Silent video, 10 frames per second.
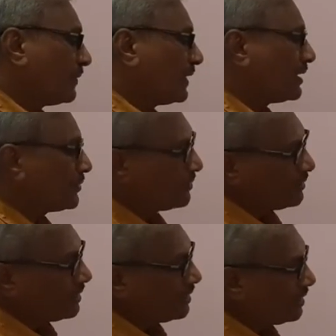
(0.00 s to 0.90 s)
that
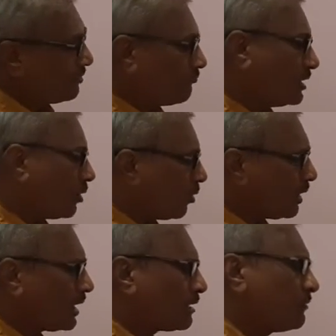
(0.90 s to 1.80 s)
we all
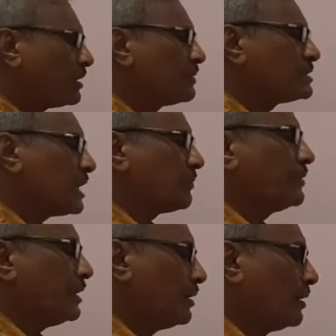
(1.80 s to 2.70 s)
are very much
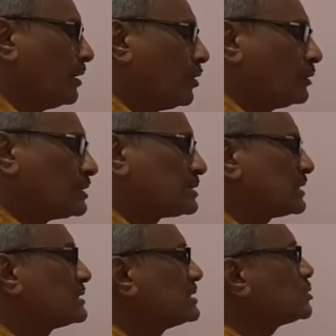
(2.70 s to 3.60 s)
happy on the
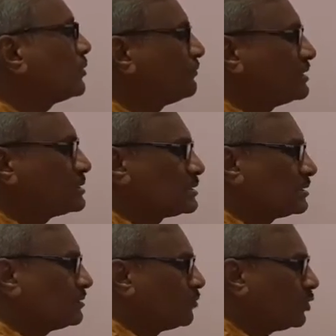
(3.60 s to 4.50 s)
success of this
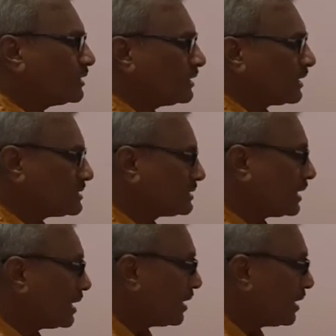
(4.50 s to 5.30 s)
Mohan Girase,